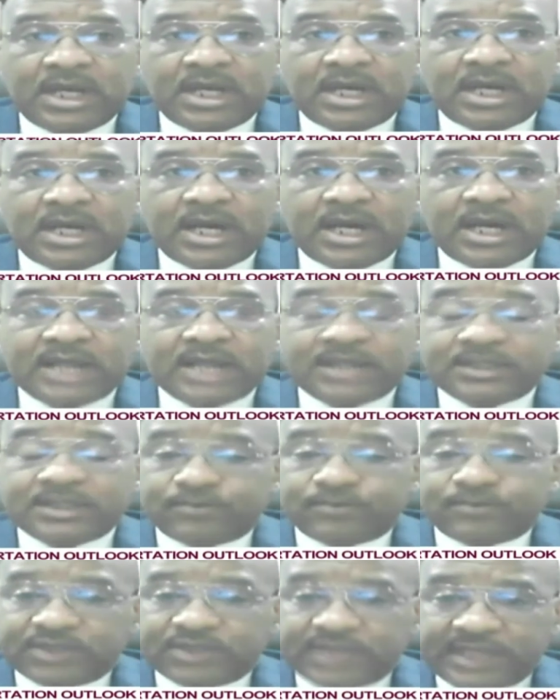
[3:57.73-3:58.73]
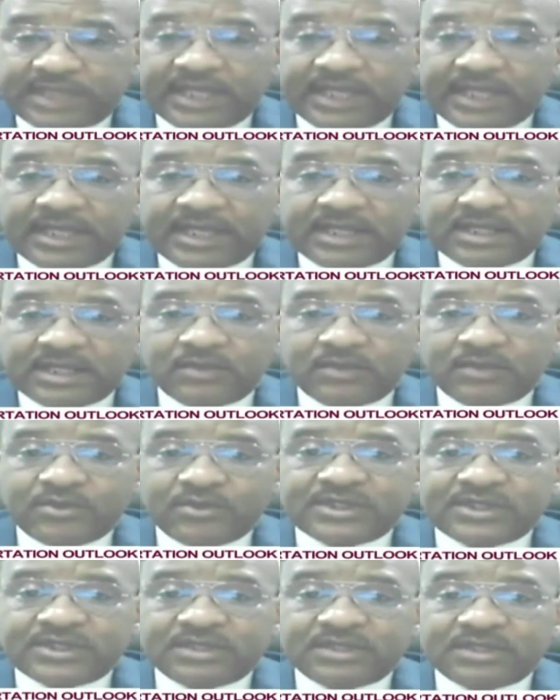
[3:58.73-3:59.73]
As of today, we
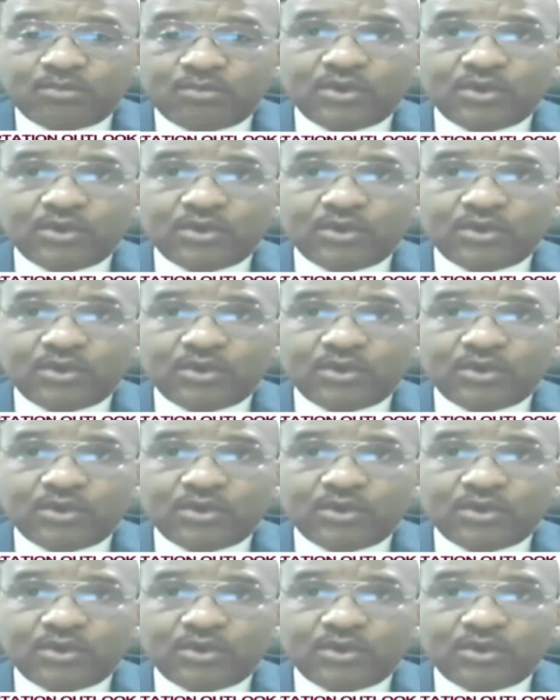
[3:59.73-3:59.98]
receive more